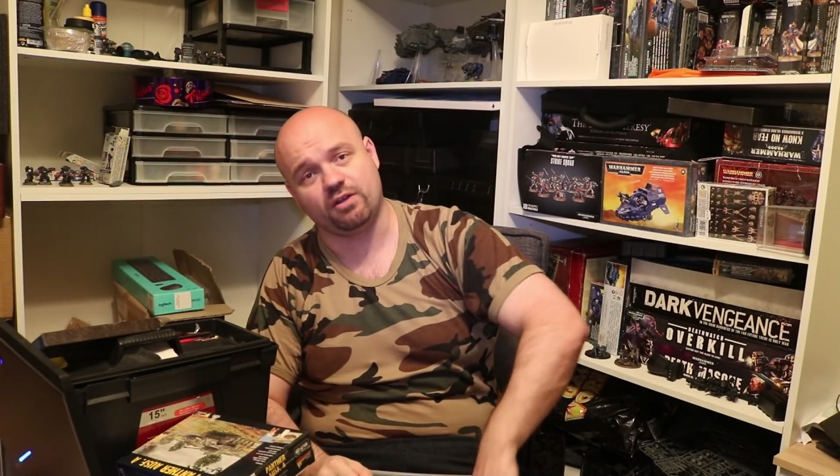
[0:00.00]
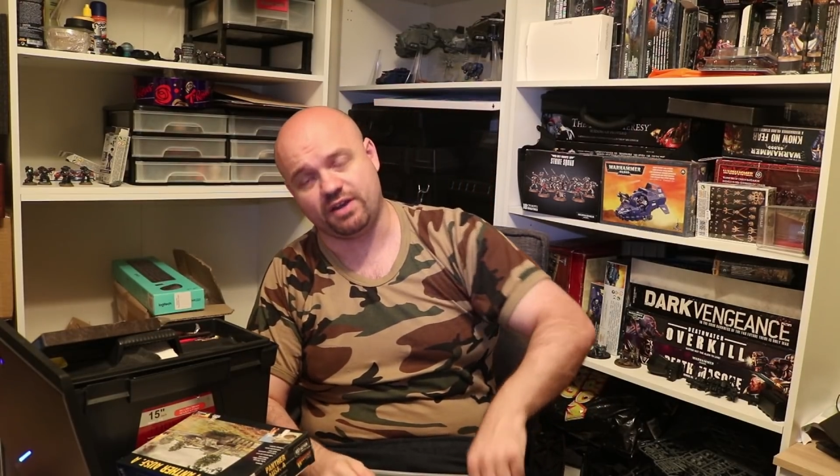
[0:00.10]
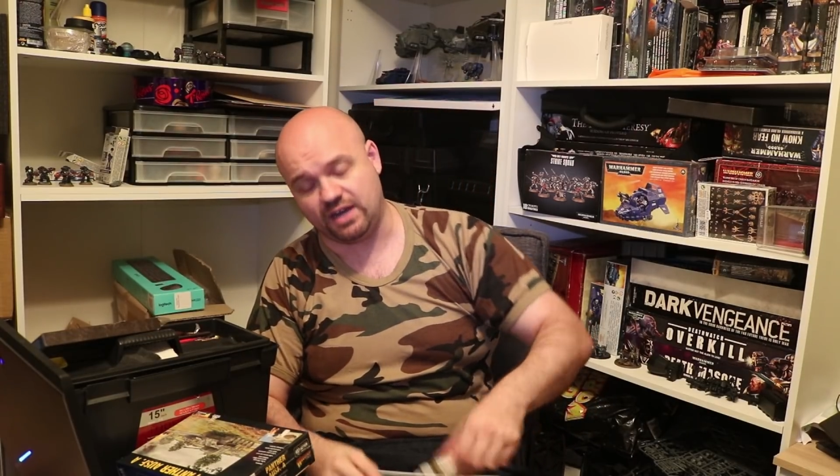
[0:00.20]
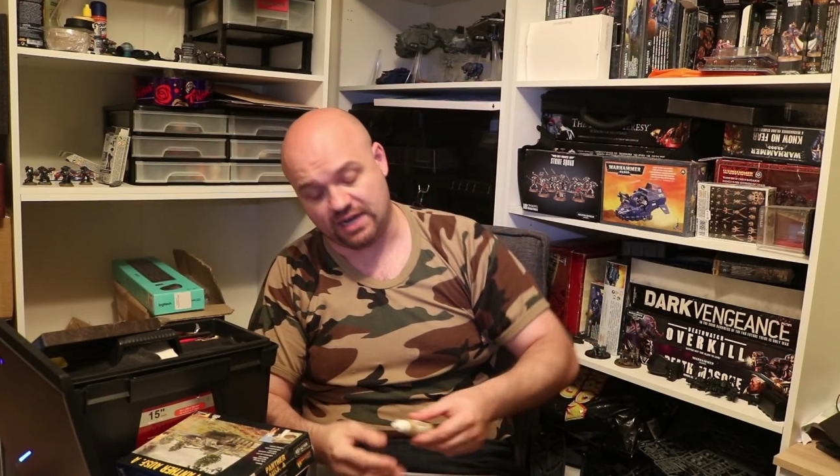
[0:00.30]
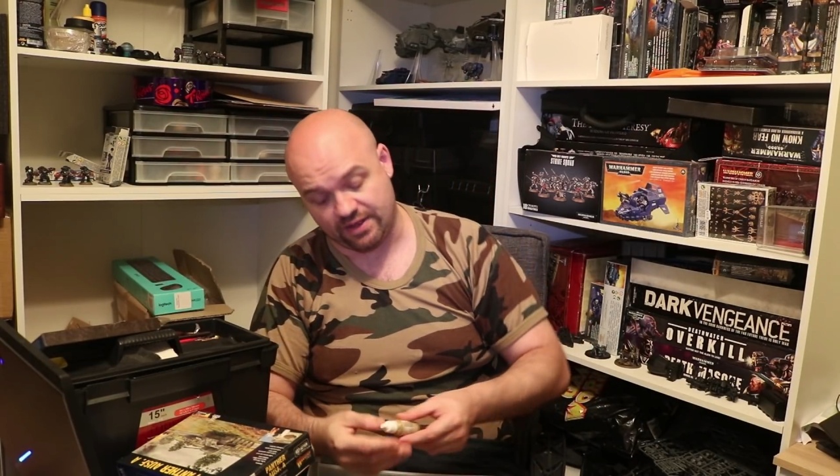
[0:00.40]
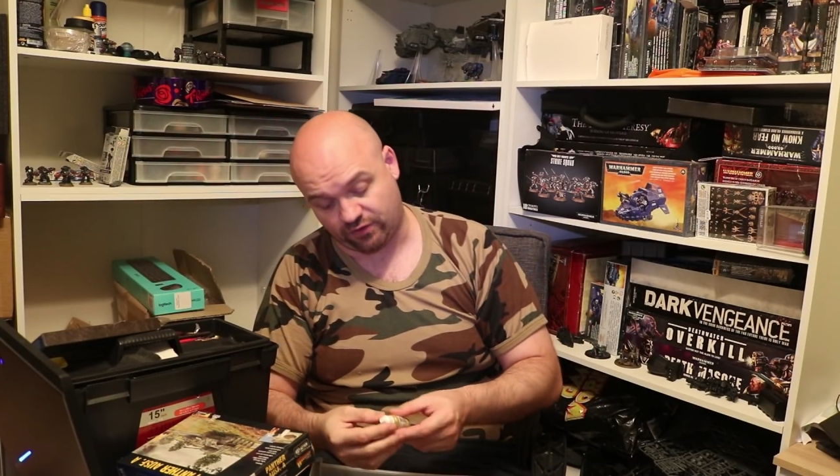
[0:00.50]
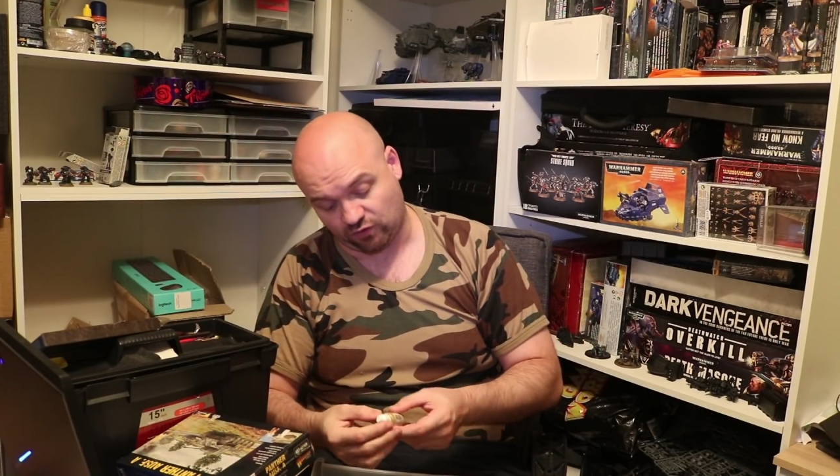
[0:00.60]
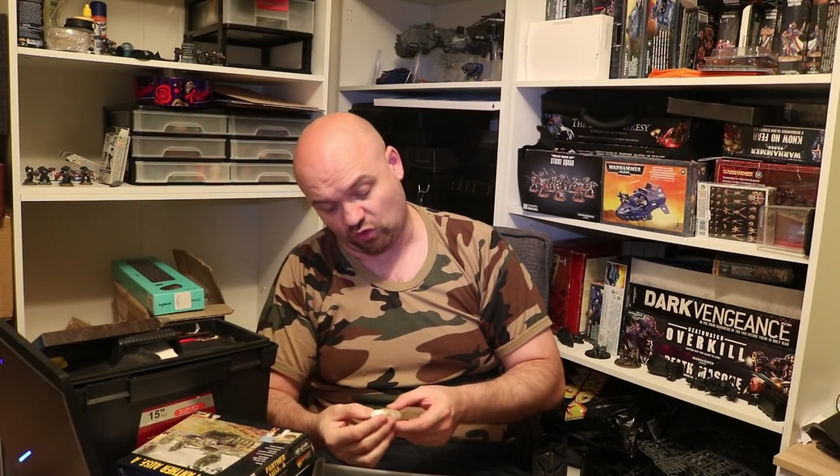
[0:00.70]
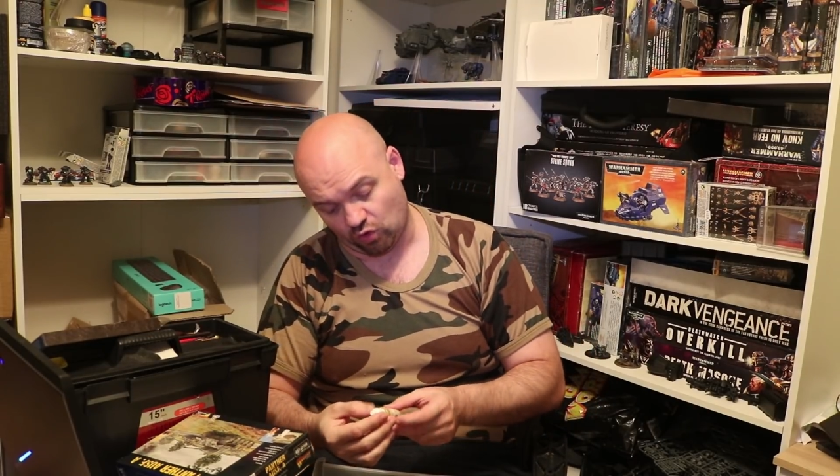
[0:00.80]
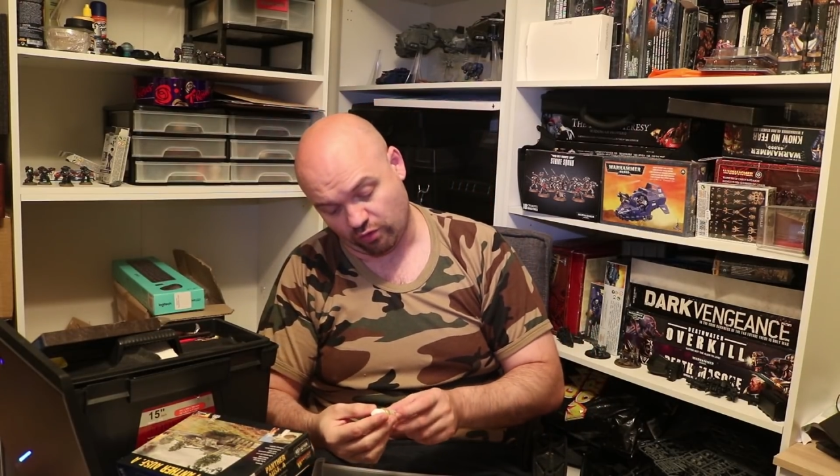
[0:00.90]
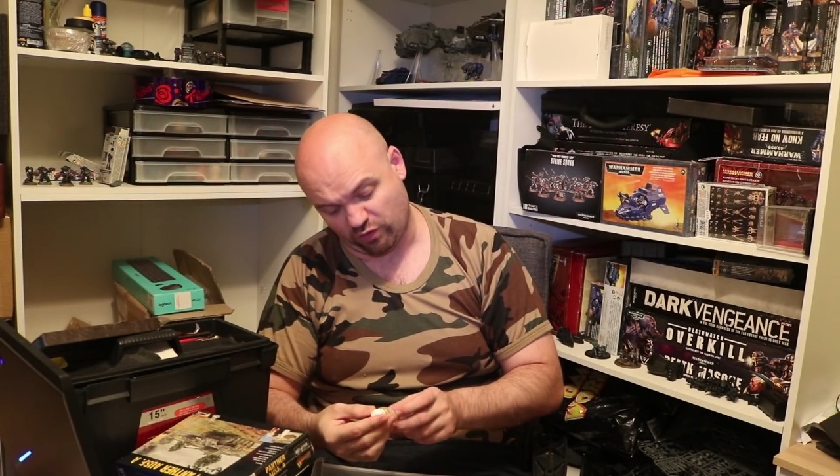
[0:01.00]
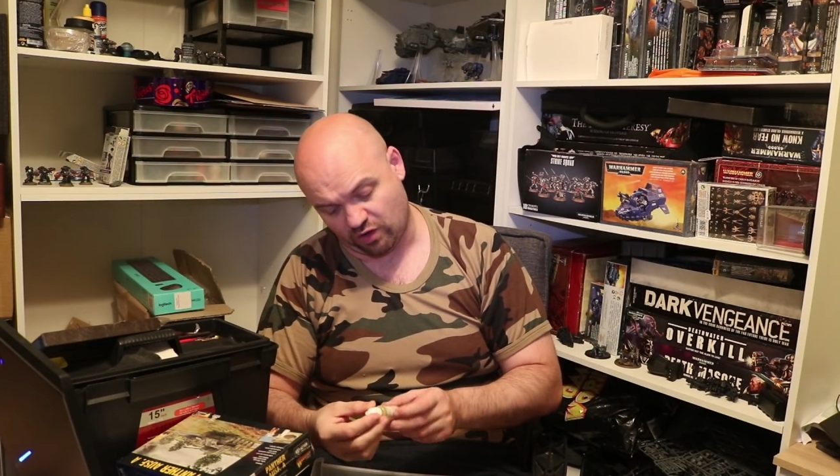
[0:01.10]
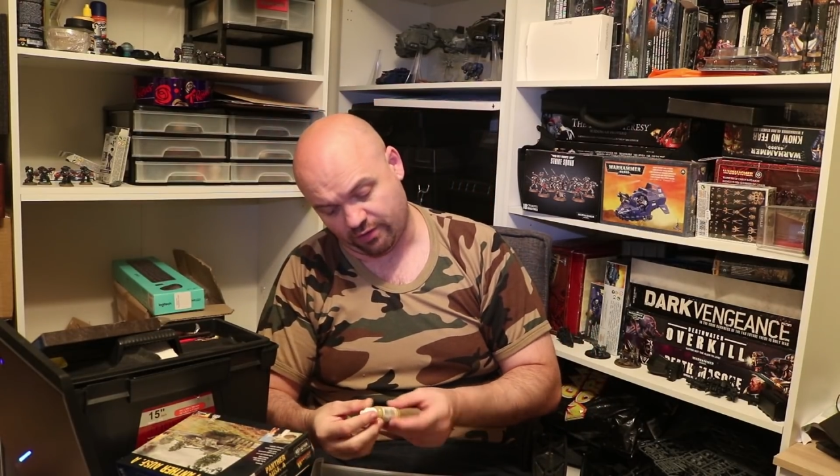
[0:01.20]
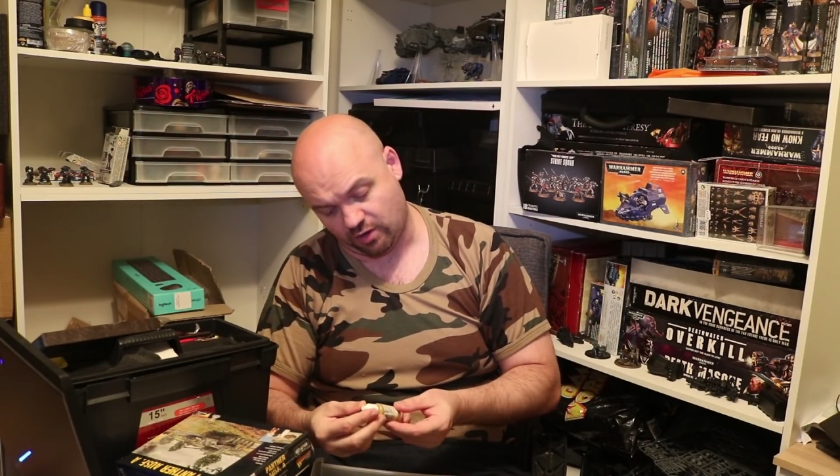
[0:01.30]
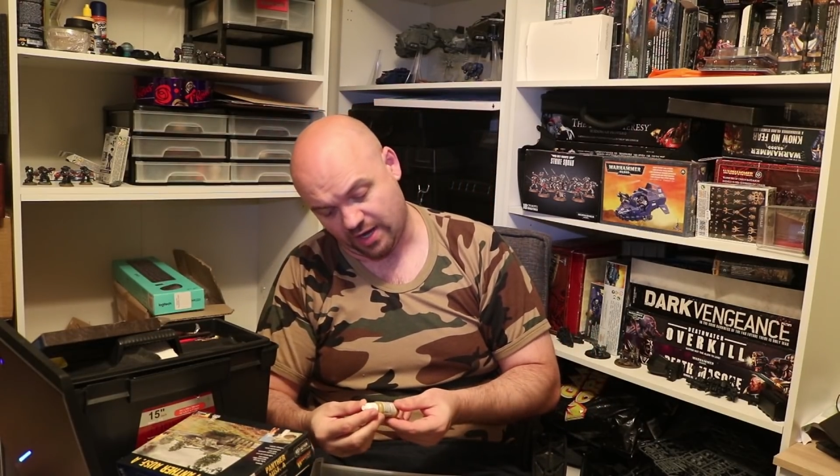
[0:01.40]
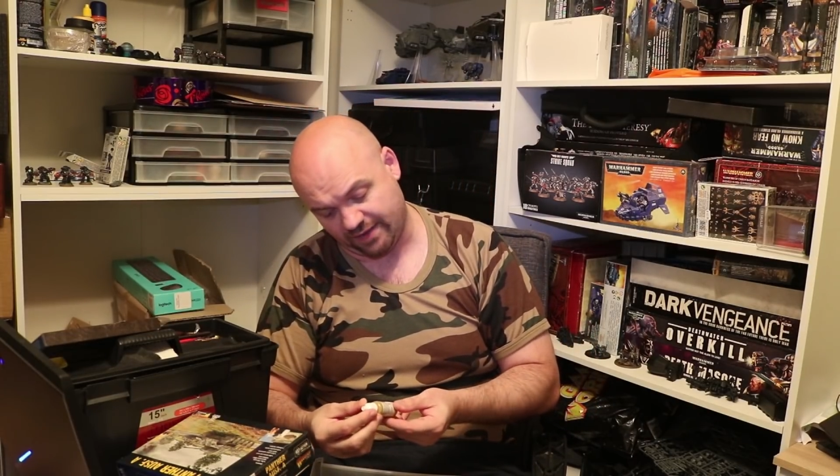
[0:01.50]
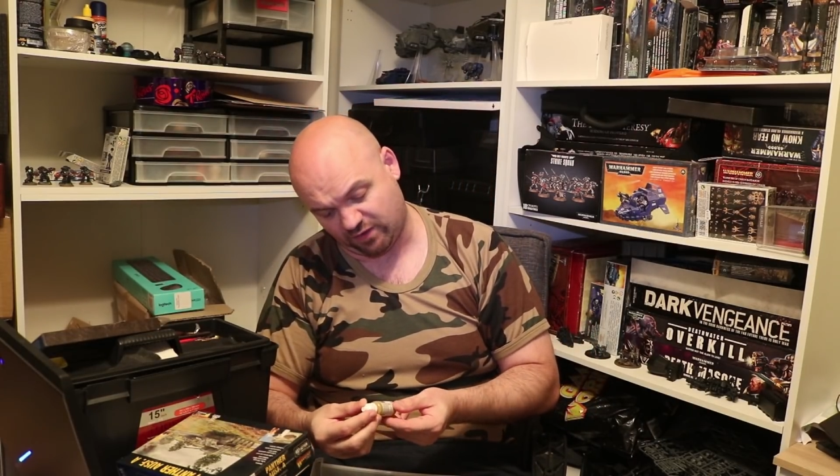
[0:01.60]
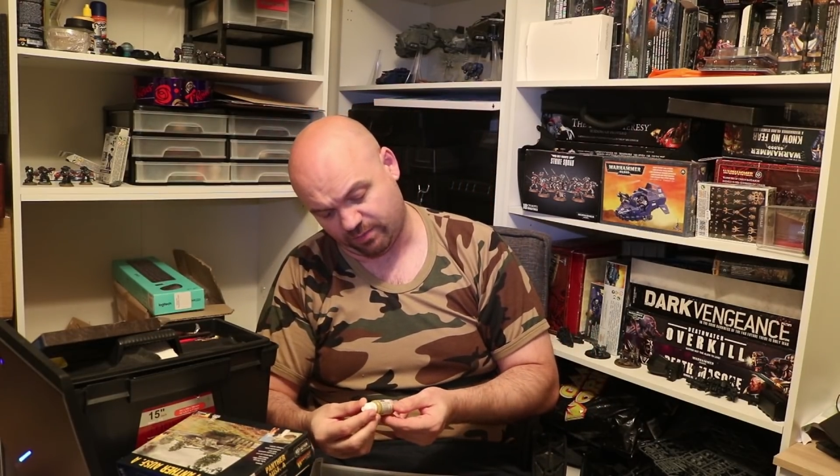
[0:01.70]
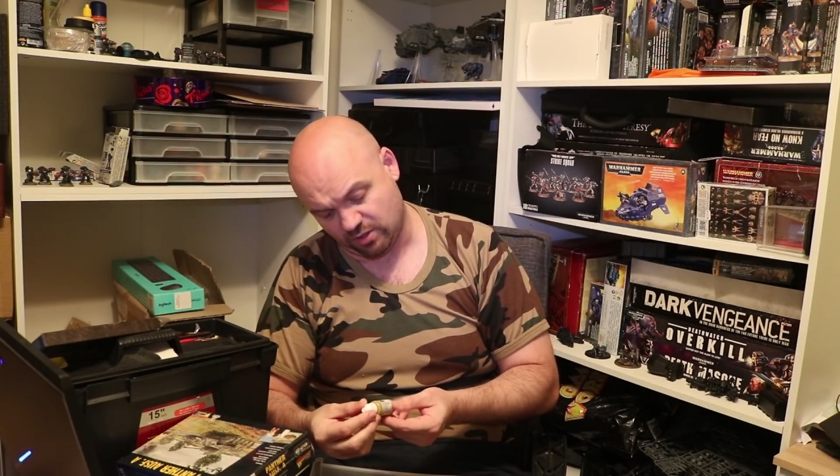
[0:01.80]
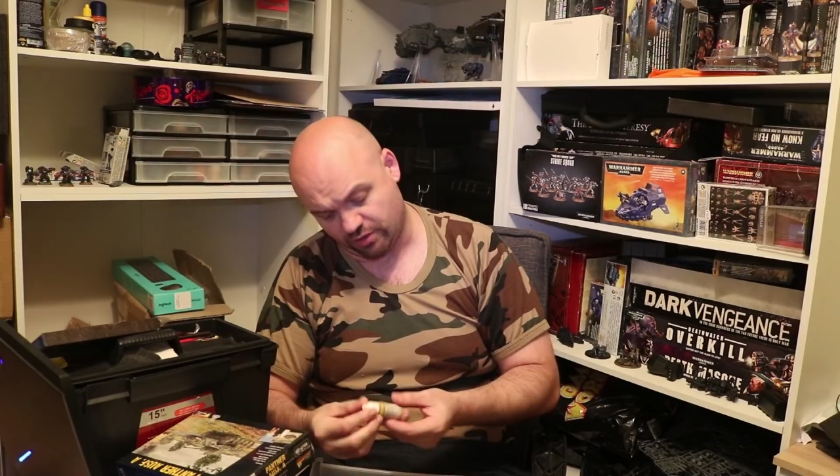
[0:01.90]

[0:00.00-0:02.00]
on any other tutorials online, to be